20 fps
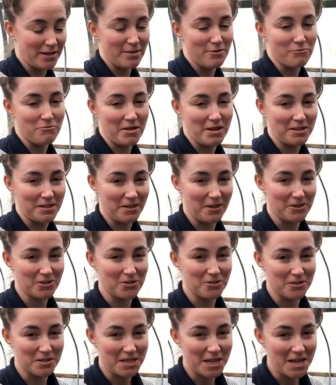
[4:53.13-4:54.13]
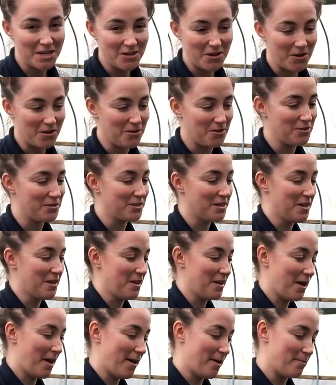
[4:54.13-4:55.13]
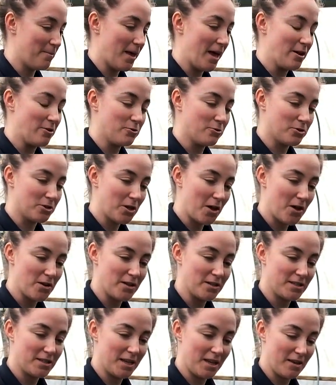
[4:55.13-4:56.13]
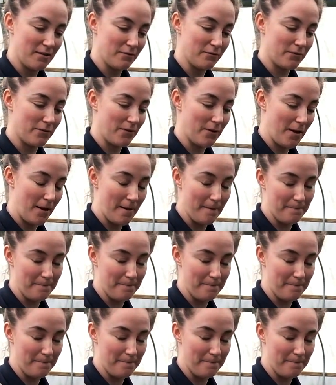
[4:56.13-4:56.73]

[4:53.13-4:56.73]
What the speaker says: and the research continues, an alternative